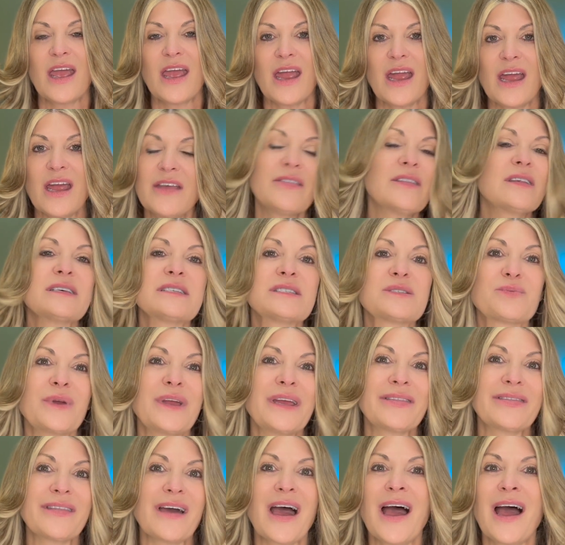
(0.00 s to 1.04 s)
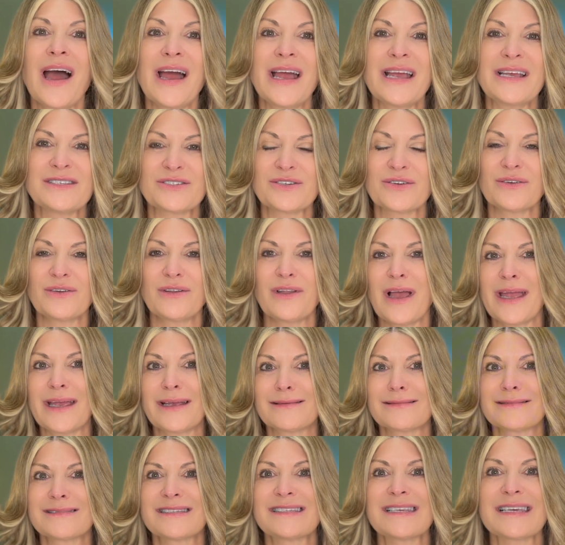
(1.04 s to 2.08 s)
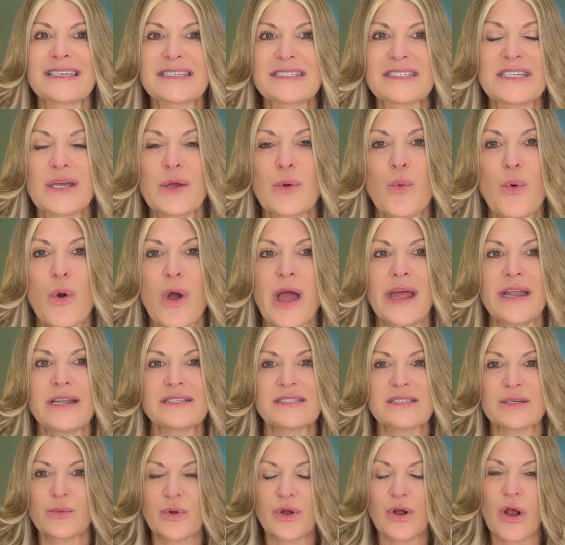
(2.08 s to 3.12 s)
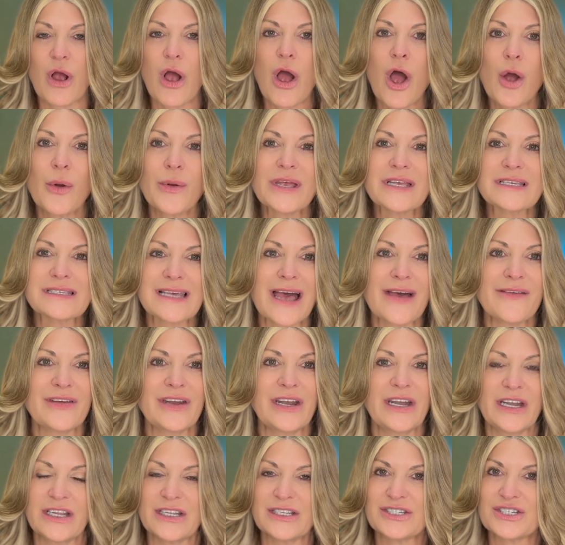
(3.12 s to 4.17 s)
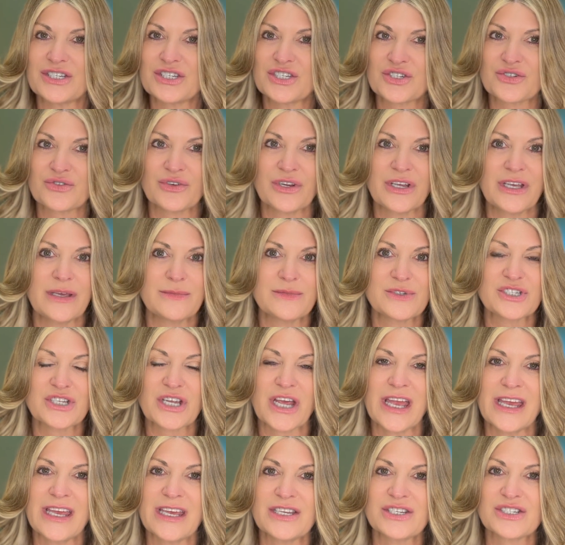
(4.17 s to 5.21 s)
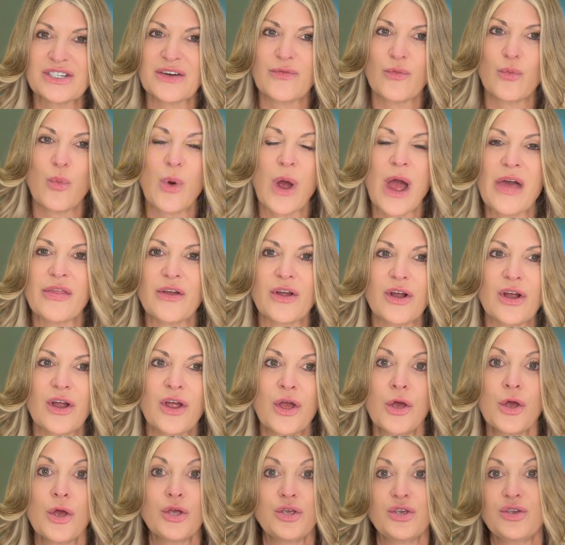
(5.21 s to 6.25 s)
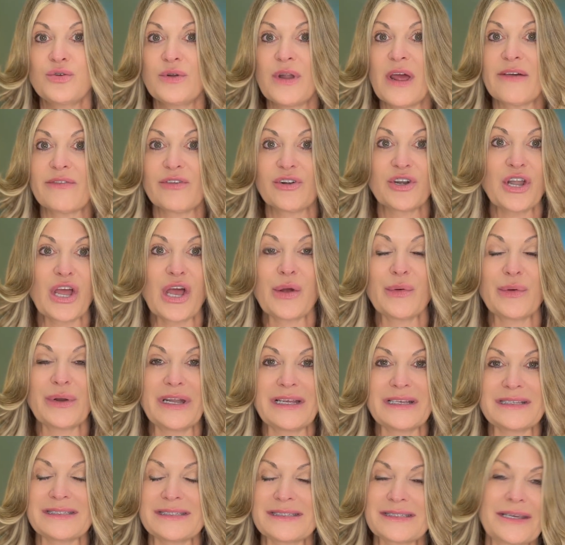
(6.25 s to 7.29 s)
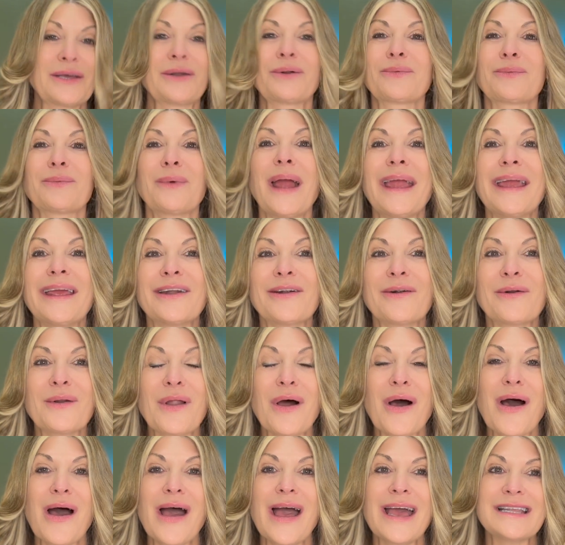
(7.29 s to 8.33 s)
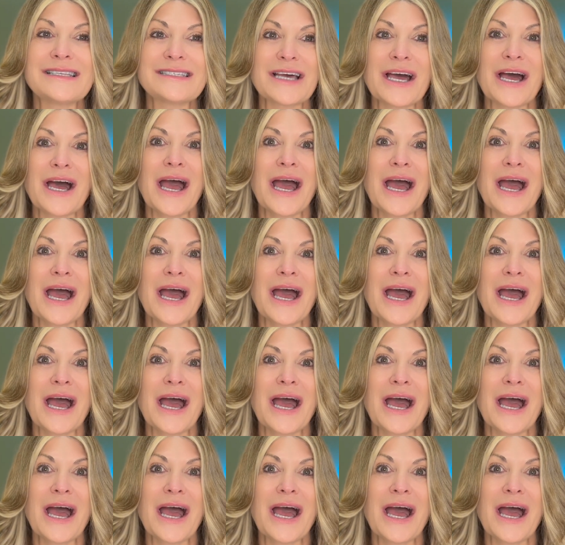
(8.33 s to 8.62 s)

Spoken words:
And this week the highs are like 61. So we're always having an extreme change of weather. You never know when it's going to rain or not.